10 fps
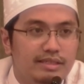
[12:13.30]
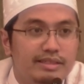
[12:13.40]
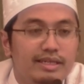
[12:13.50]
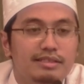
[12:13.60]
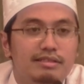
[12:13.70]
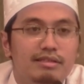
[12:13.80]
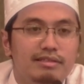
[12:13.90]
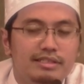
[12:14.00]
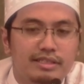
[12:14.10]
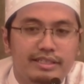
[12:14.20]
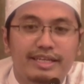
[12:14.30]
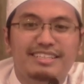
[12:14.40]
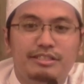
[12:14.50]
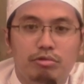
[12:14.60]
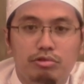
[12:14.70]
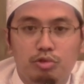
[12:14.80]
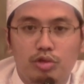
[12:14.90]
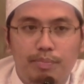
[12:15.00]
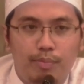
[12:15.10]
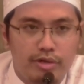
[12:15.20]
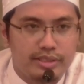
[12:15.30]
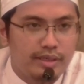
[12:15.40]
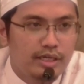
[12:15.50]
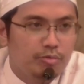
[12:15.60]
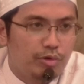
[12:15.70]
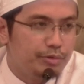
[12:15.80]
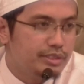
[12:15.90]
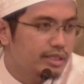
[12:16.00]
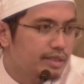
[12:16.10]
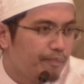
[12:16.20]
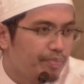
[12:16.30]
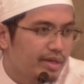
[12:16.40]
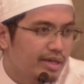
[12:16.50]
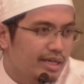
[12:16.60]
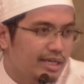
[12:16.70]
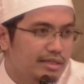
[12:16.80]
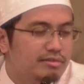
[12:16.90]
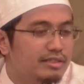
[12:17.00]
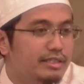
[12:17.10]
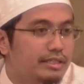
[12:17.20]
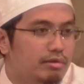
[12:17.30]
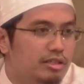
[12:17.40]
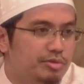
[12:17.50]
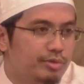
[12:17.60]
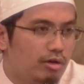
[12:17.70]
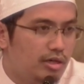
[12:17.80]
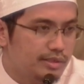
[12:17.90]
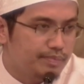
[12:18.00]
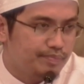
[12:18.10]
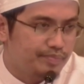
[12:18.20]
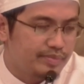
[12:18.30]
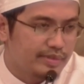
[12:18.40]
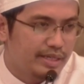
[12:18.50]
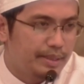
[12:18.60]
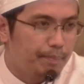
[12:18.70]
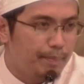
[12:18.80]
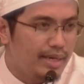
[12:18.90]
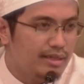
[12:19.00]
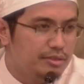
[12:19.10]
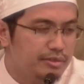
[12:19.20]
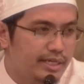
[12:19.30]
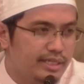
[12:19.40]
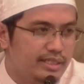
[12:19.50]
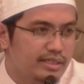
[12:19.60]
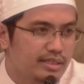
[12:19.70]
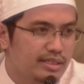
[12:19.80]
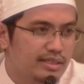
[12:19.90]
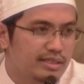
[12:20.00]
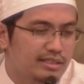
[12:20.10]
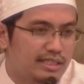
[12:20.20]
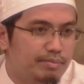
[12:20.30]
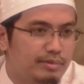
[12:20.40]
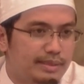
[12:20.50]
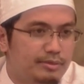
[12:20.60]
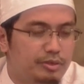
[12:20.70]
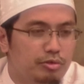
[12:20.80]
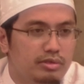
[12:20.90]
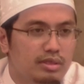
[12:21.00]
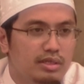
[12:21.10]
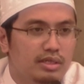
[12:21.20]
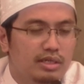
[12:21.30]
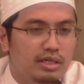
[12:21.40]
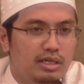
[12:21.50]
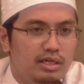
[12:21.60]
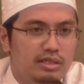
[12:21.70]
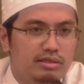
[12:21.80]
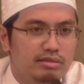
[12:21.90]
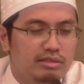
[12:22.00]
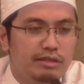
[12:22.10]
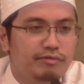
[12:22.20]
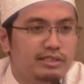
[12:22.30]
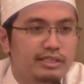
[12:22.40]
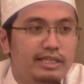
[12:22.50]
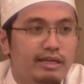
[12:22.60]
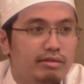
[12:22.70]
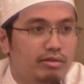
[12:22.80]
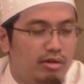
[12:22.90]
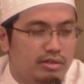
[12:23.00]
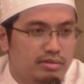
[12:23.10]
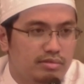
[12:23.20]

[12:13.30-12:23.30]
That is the reason. That is also a point where we say it is ridiculous, because men today sometimes don't uh, give a second thought